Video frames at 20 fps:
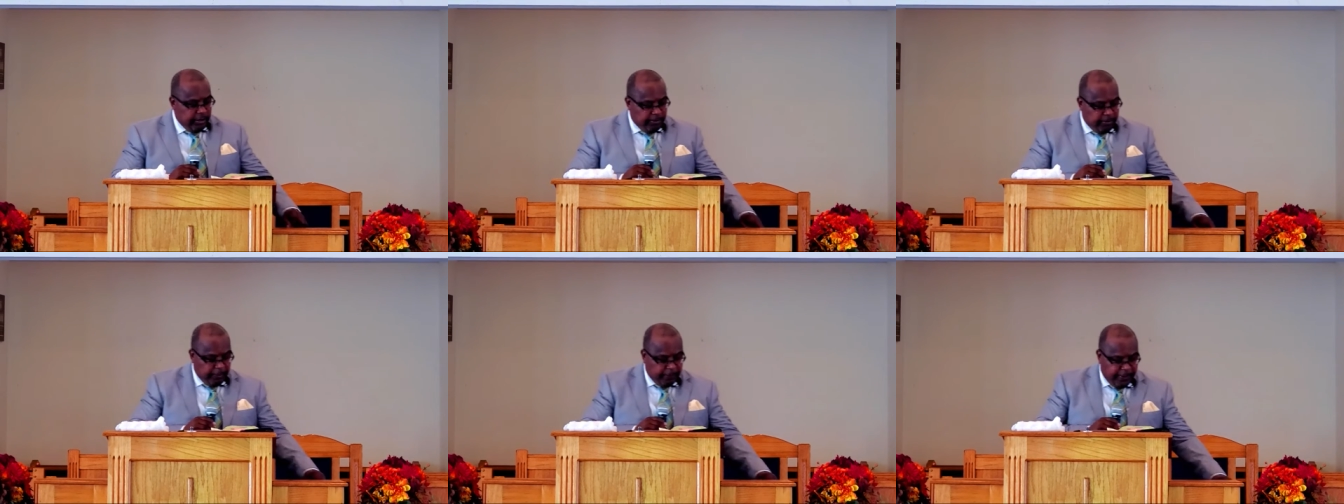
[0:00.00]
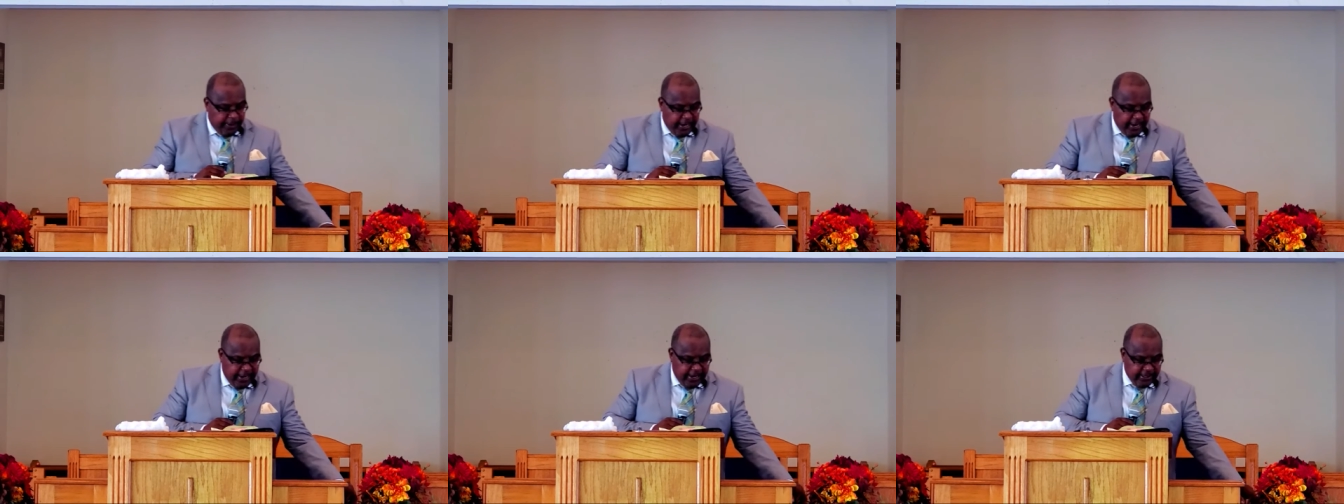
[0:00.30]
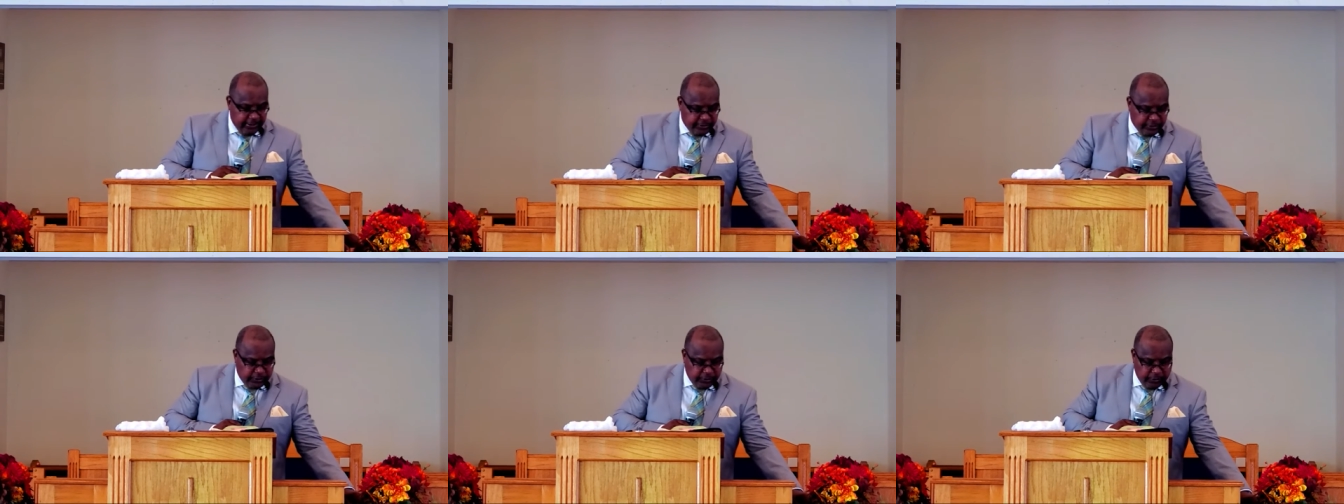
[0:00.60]

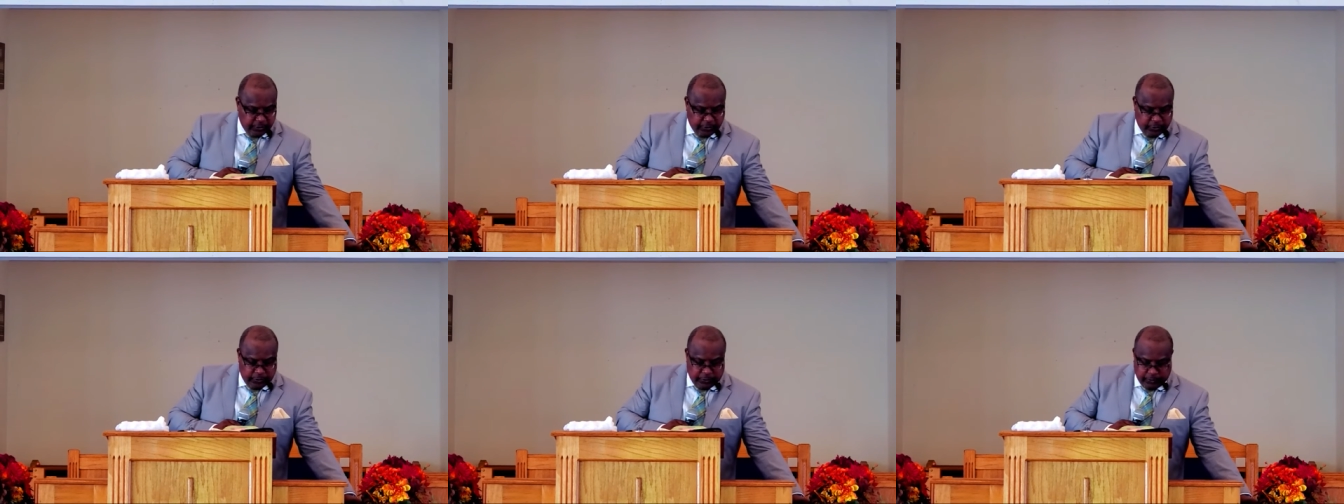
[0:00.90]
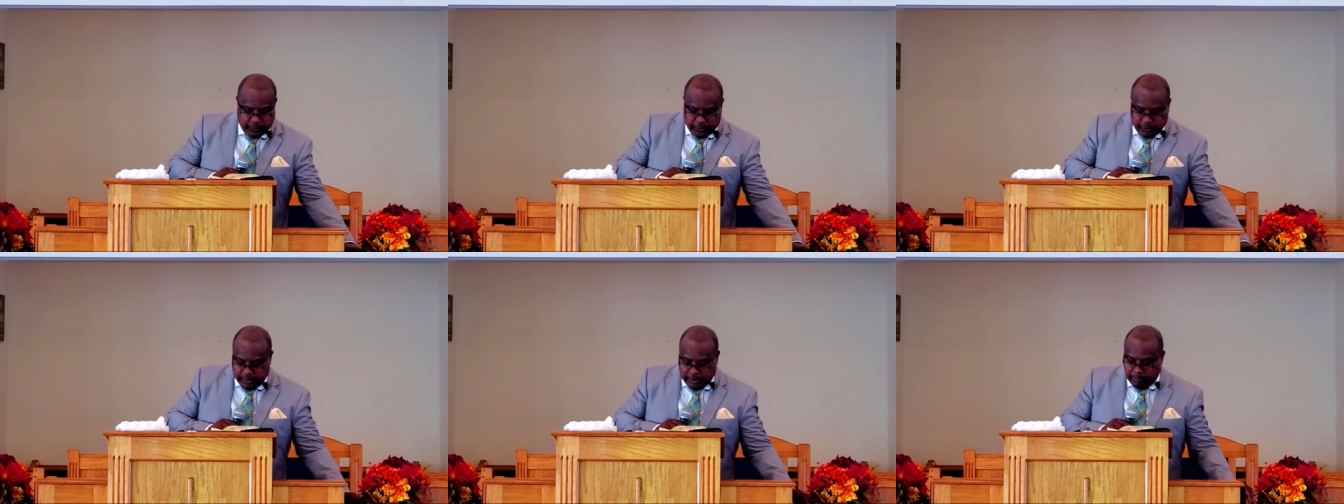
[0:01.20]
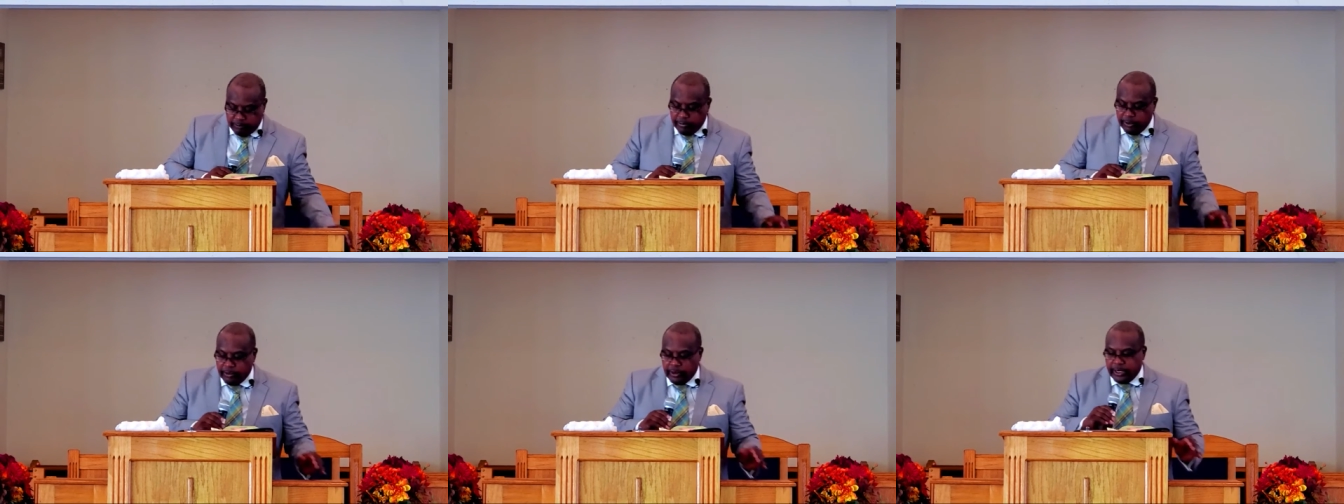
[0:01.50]
prepare to
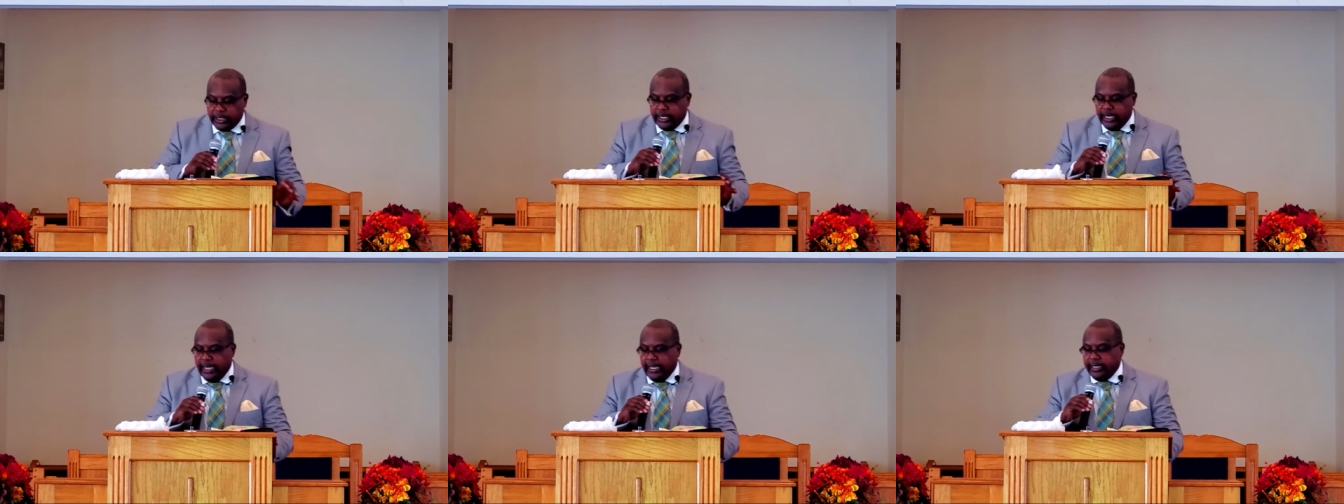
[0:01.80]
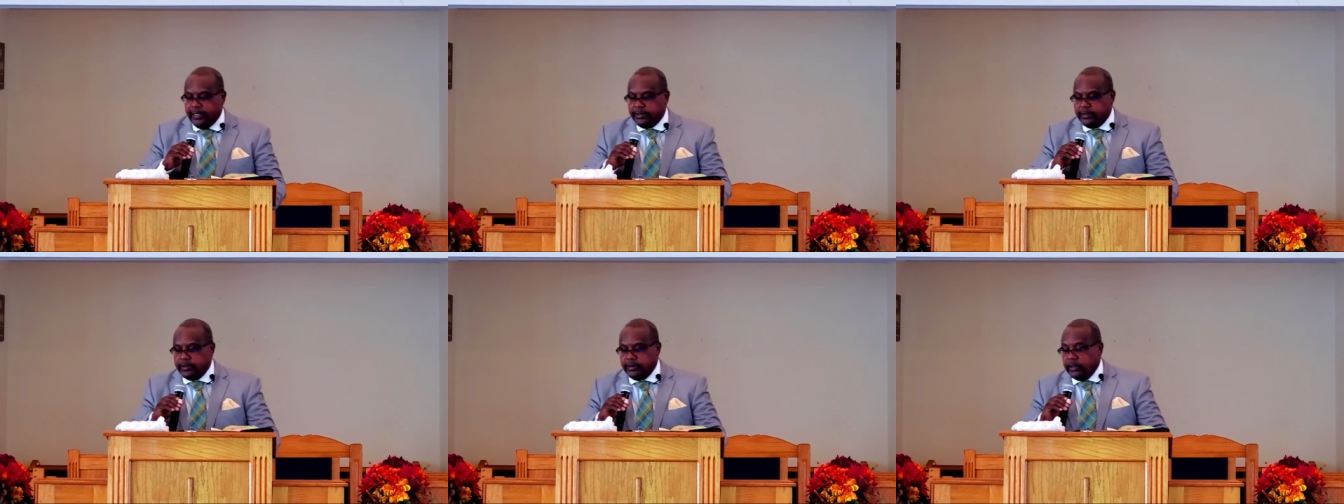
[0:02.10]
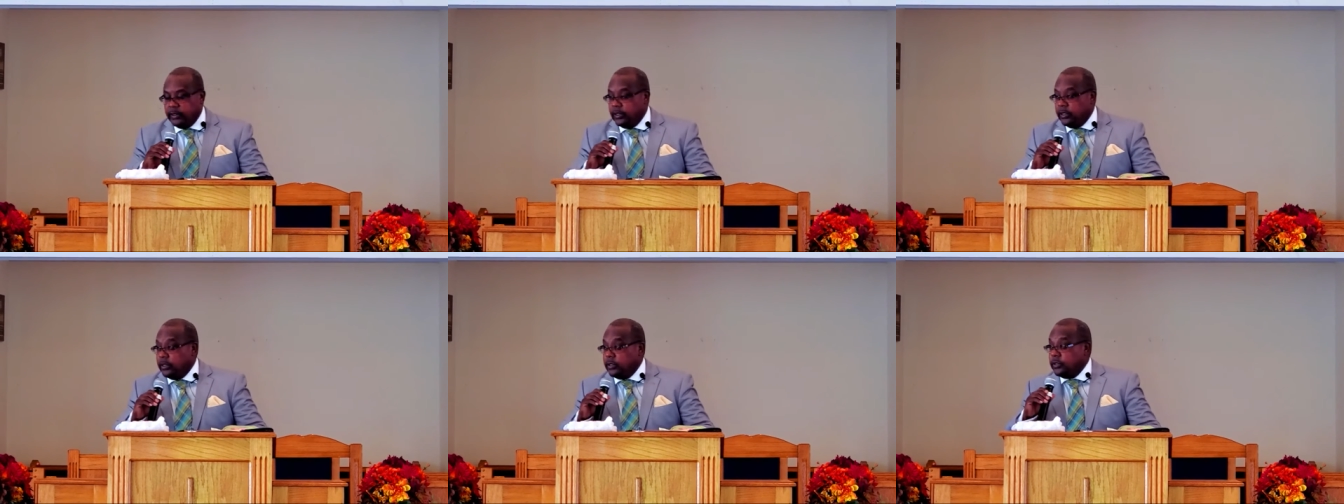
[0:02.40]
communicate
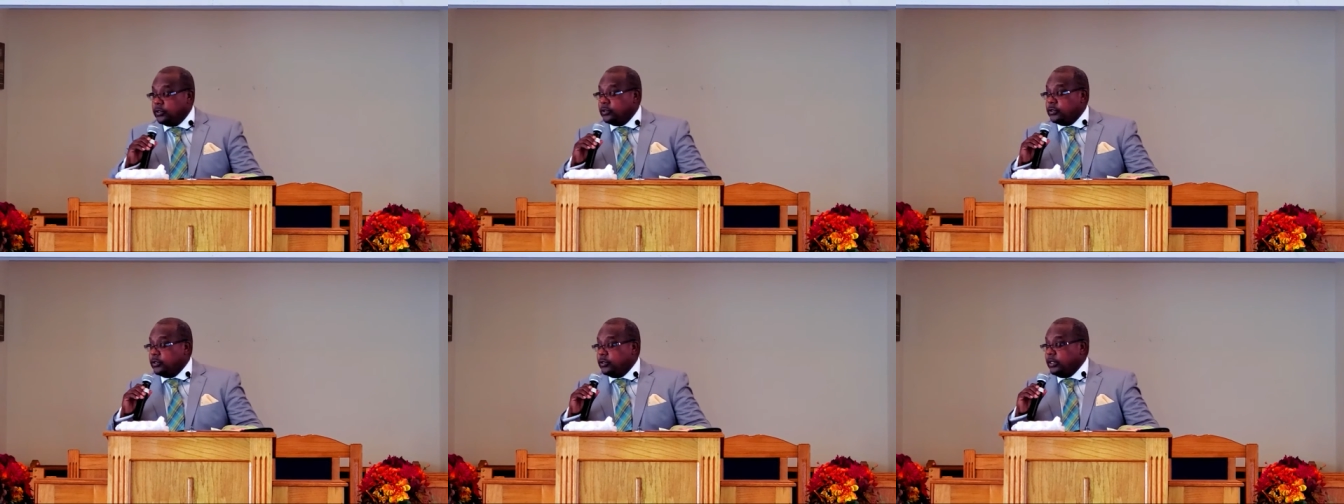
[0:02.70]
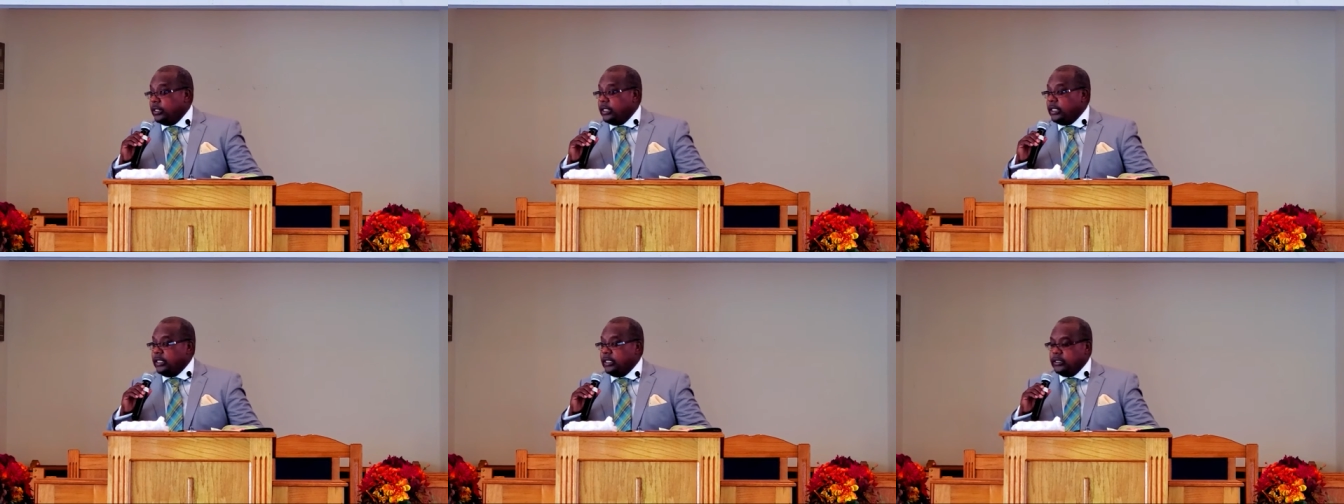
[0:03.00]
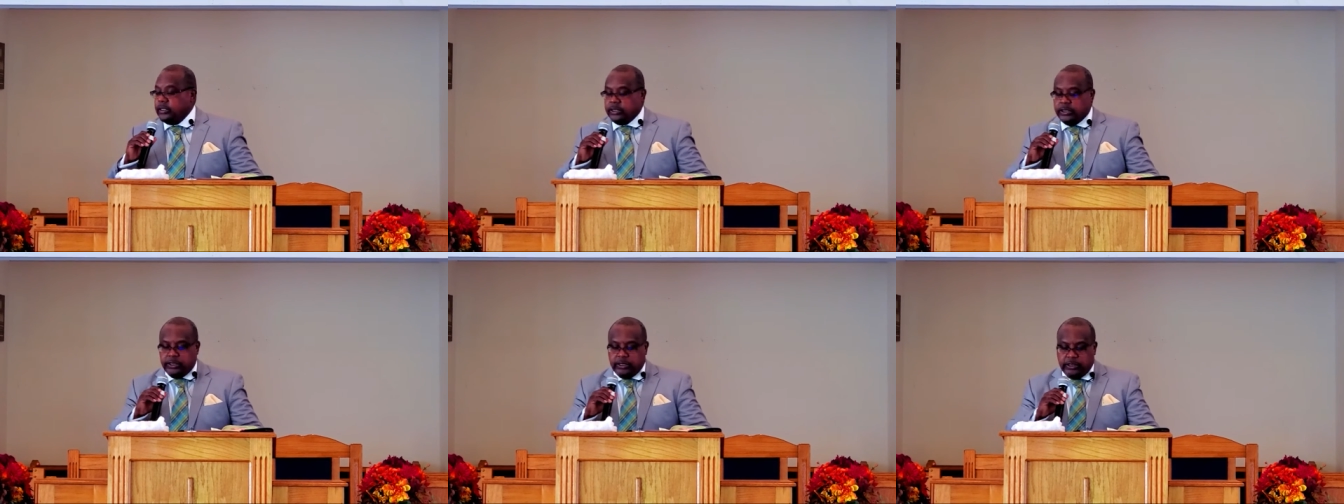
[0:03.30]
to
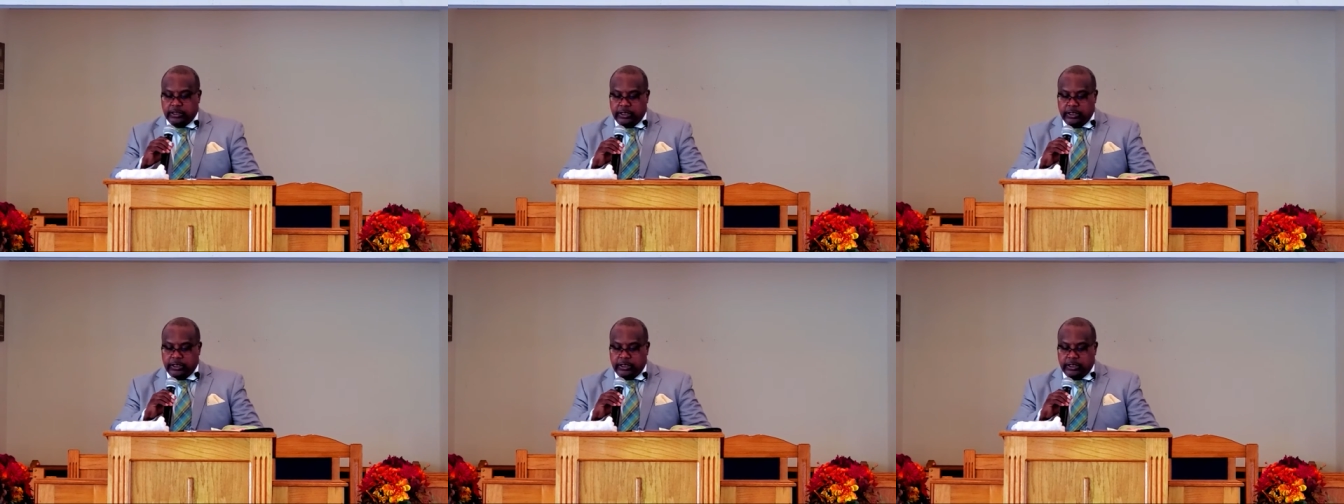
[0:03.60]
each